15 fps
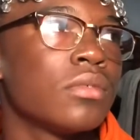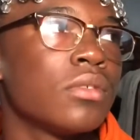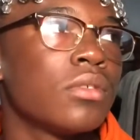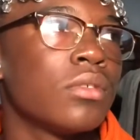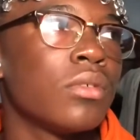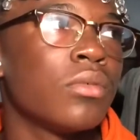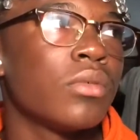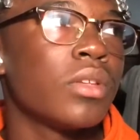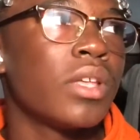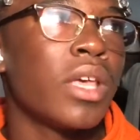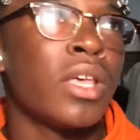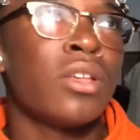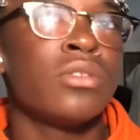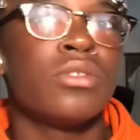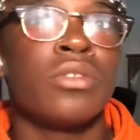
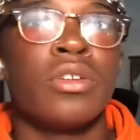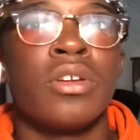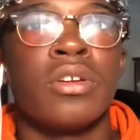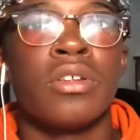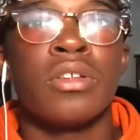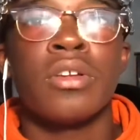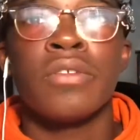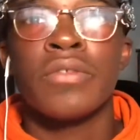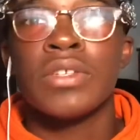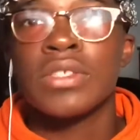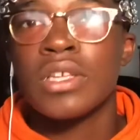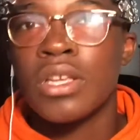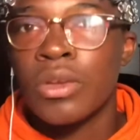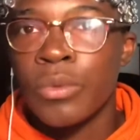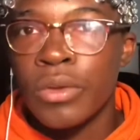okay, so you're a nervous
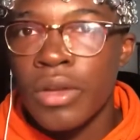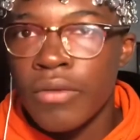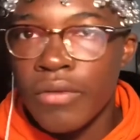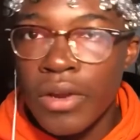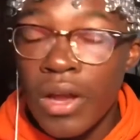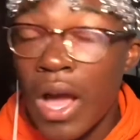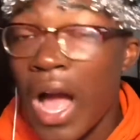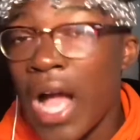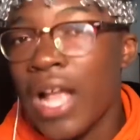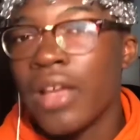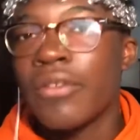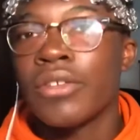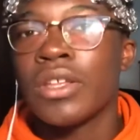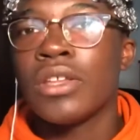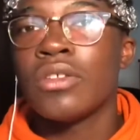kid or whatever. I didn't
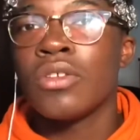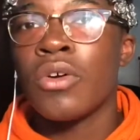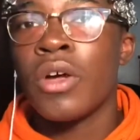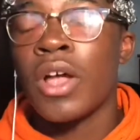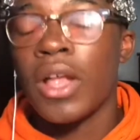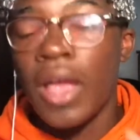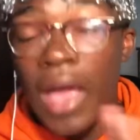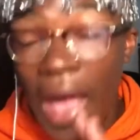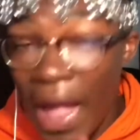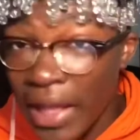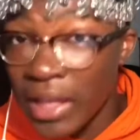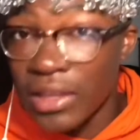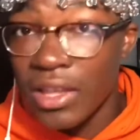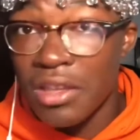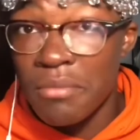really know
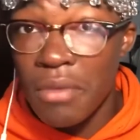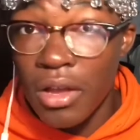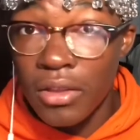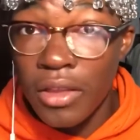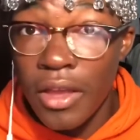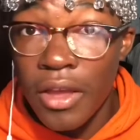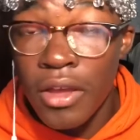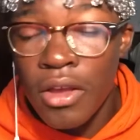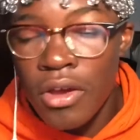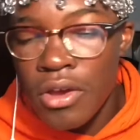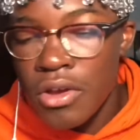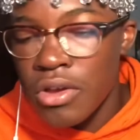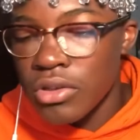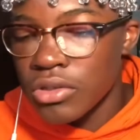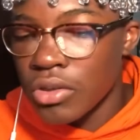anything about that.
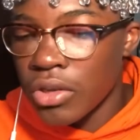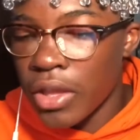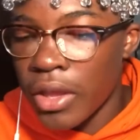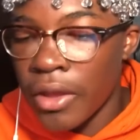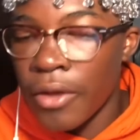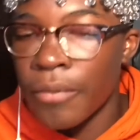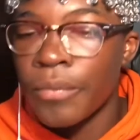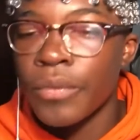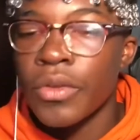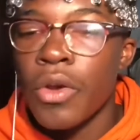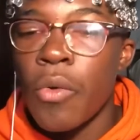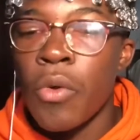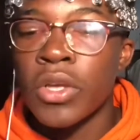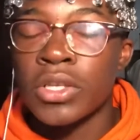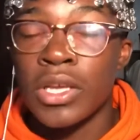So then,
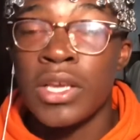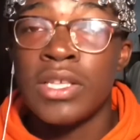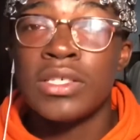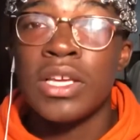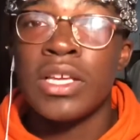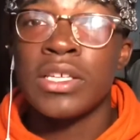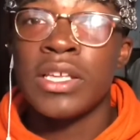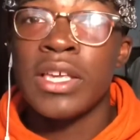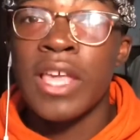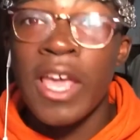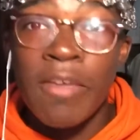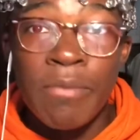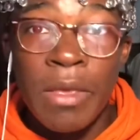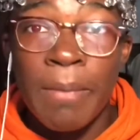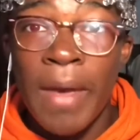what he said, he gave
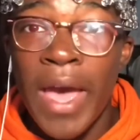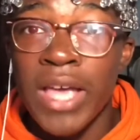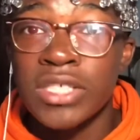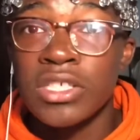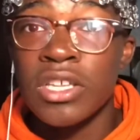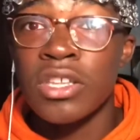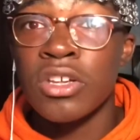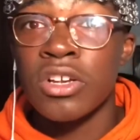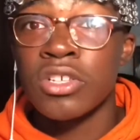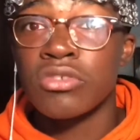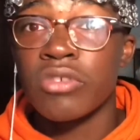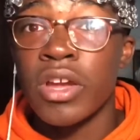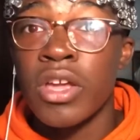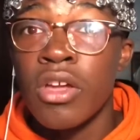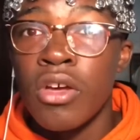me a pass to the nurse,
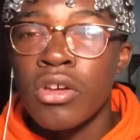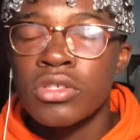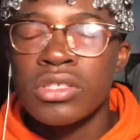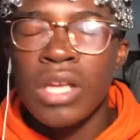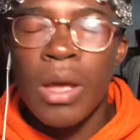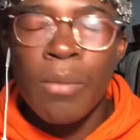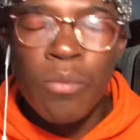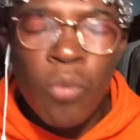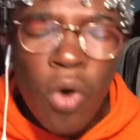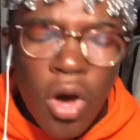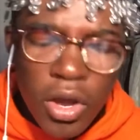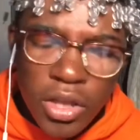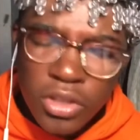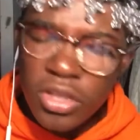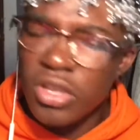right? So I'm
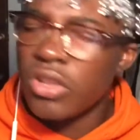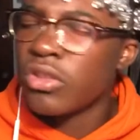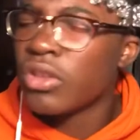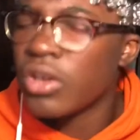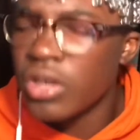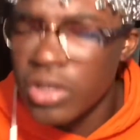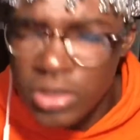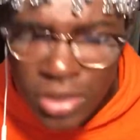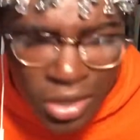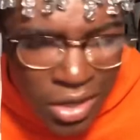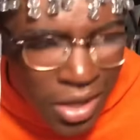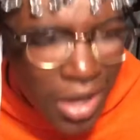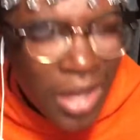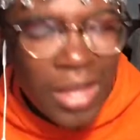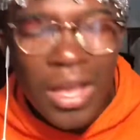walking to the nurse,
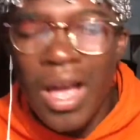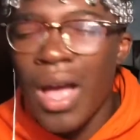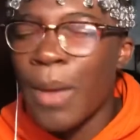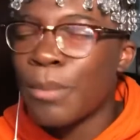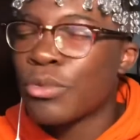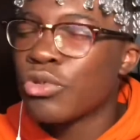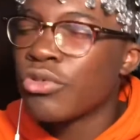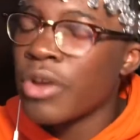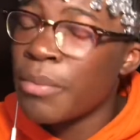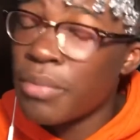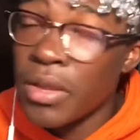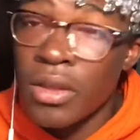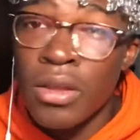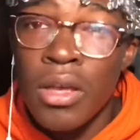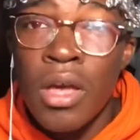and I'm
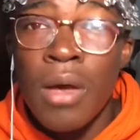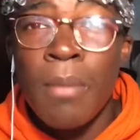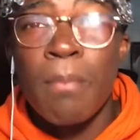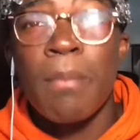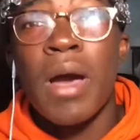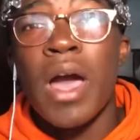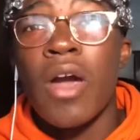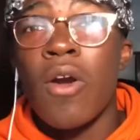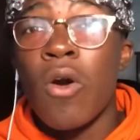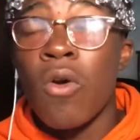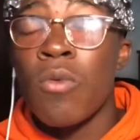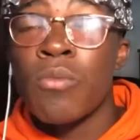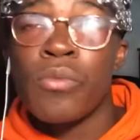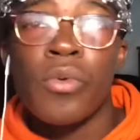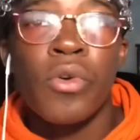tripping. My
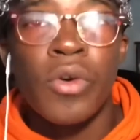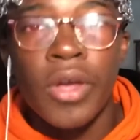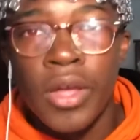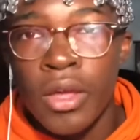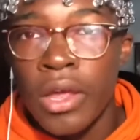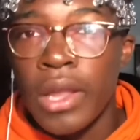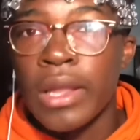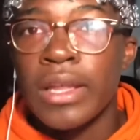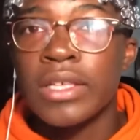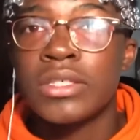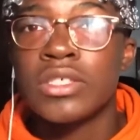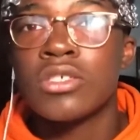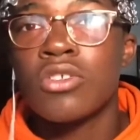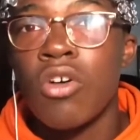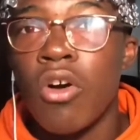homeboy, let's
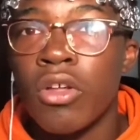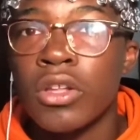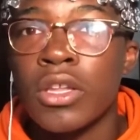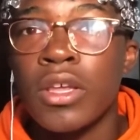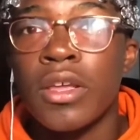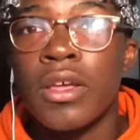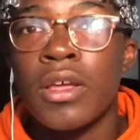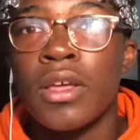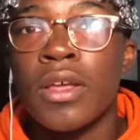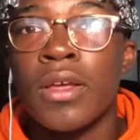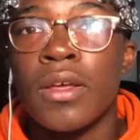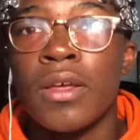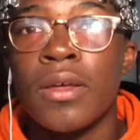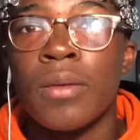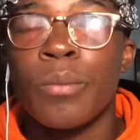just call
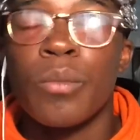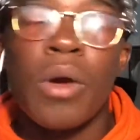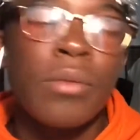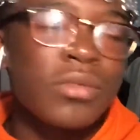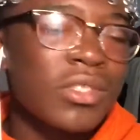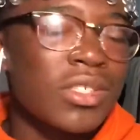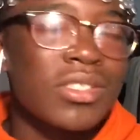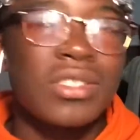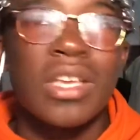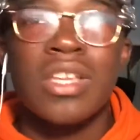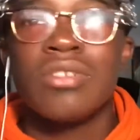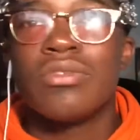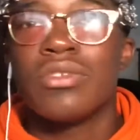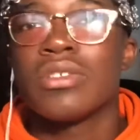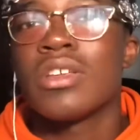him, well, I'm just going to say
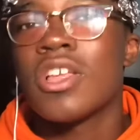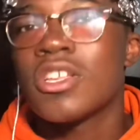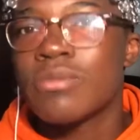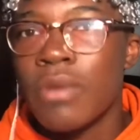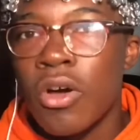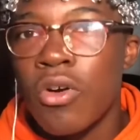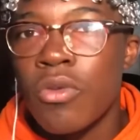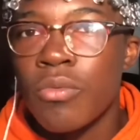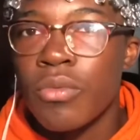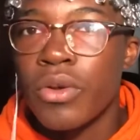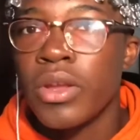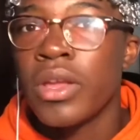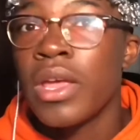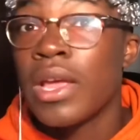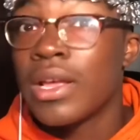his real name. That's my homeboy,
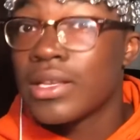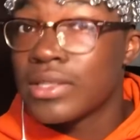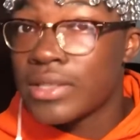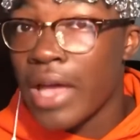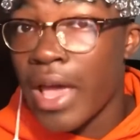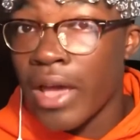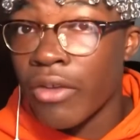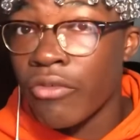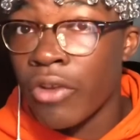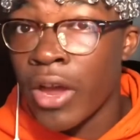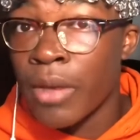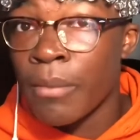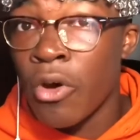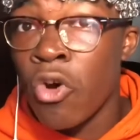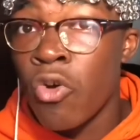Zach, right?
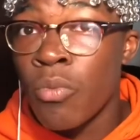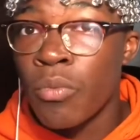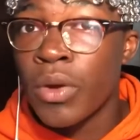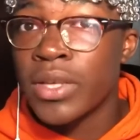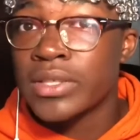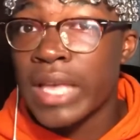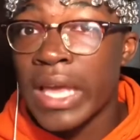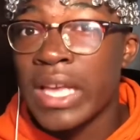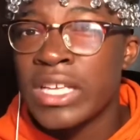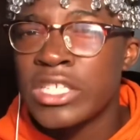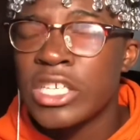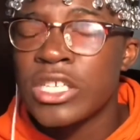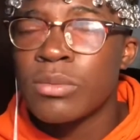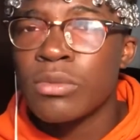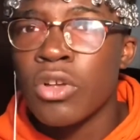My homeboy, Zach, he
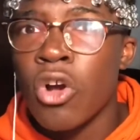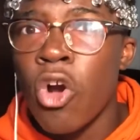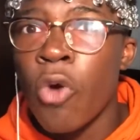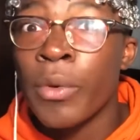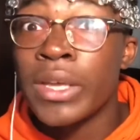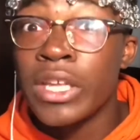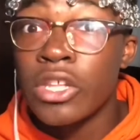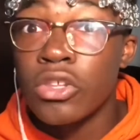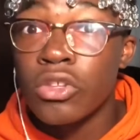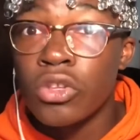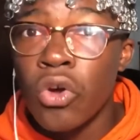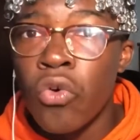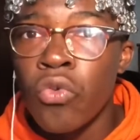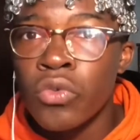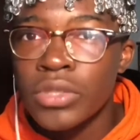sees me in the hallway. He
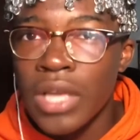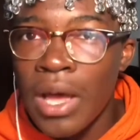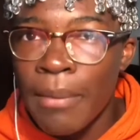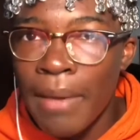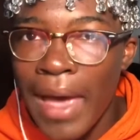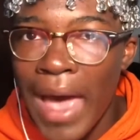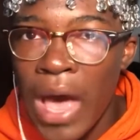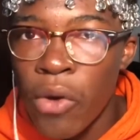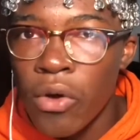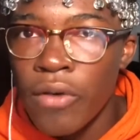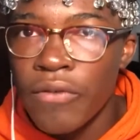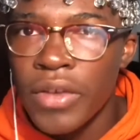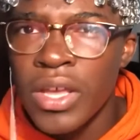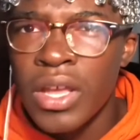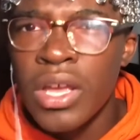knows I'm out of
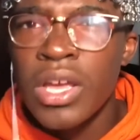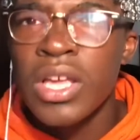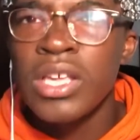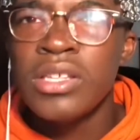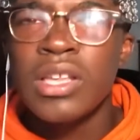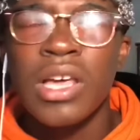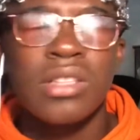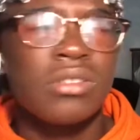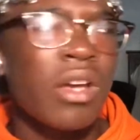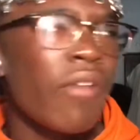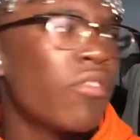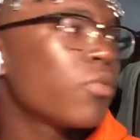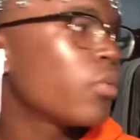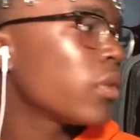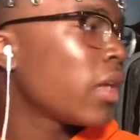it. He's like,
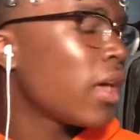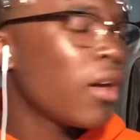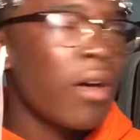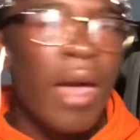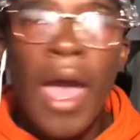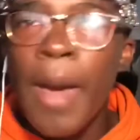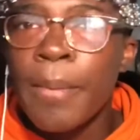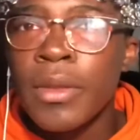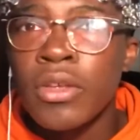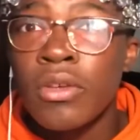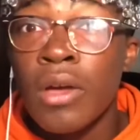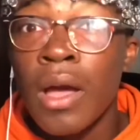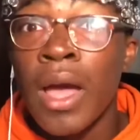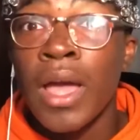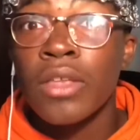Travis, what the hell happened to you?
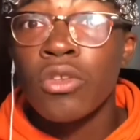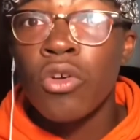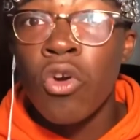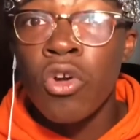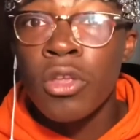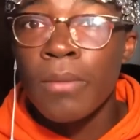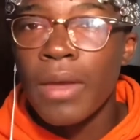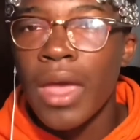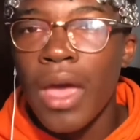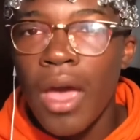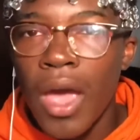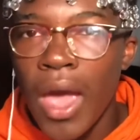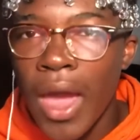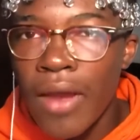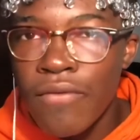I told him
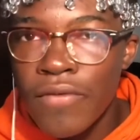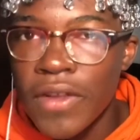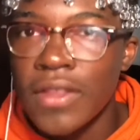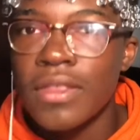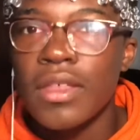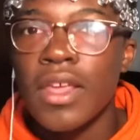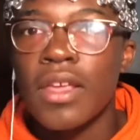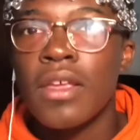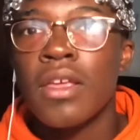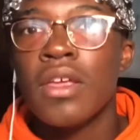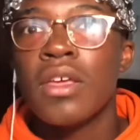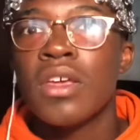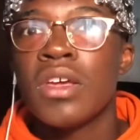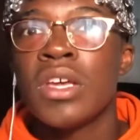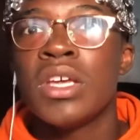everything.
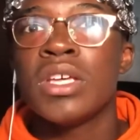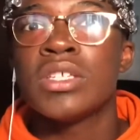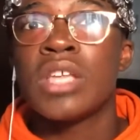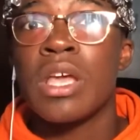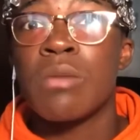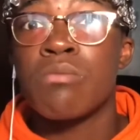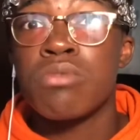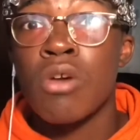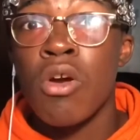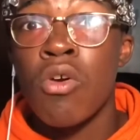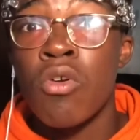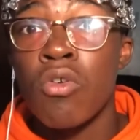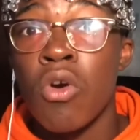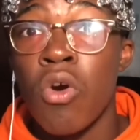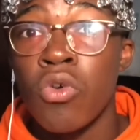He was like, bro,
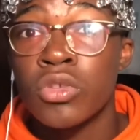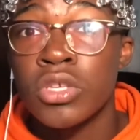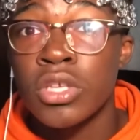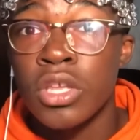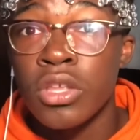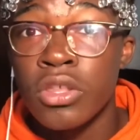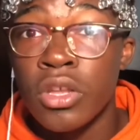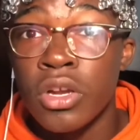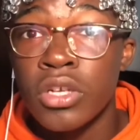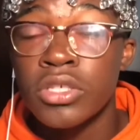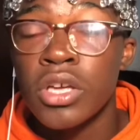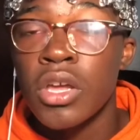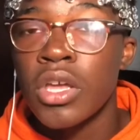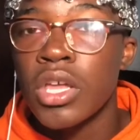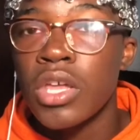go to the nurse.
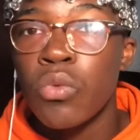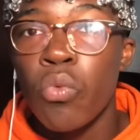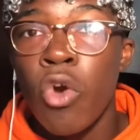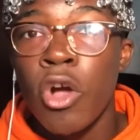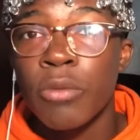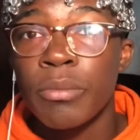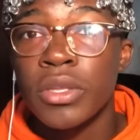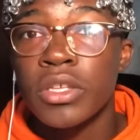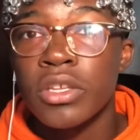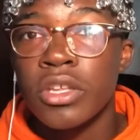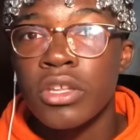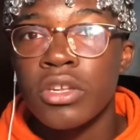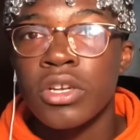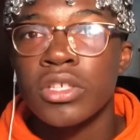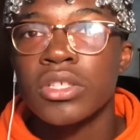He walked me to the
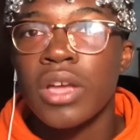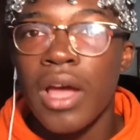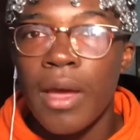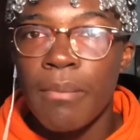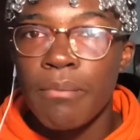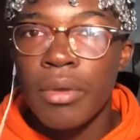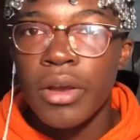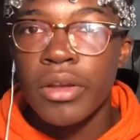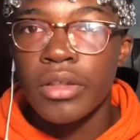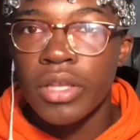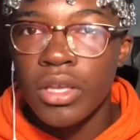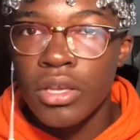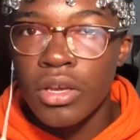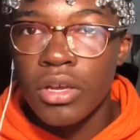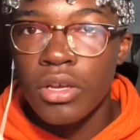nurse because I barely
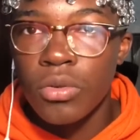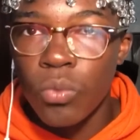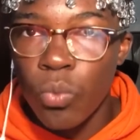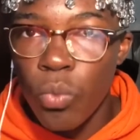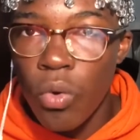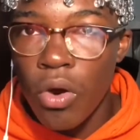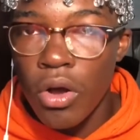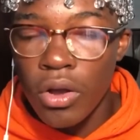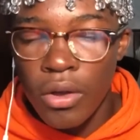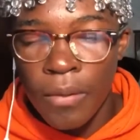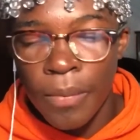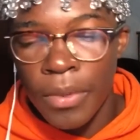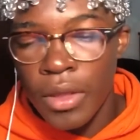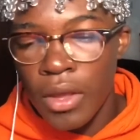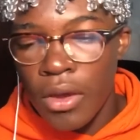could walk.
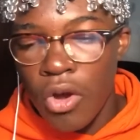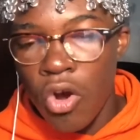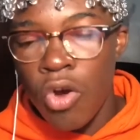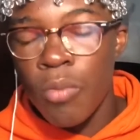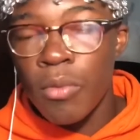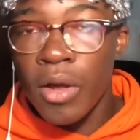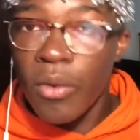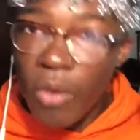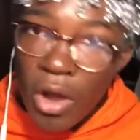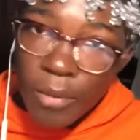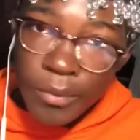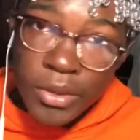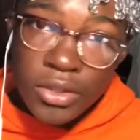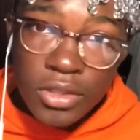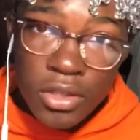Homeboy walked
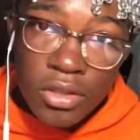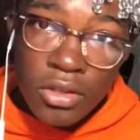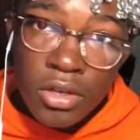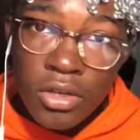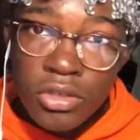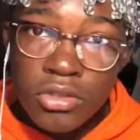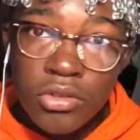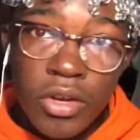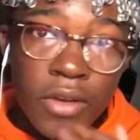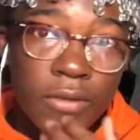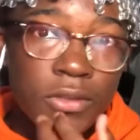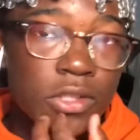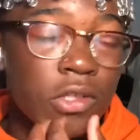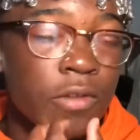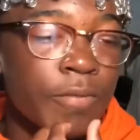me to the nurse, right?
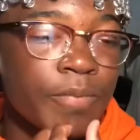So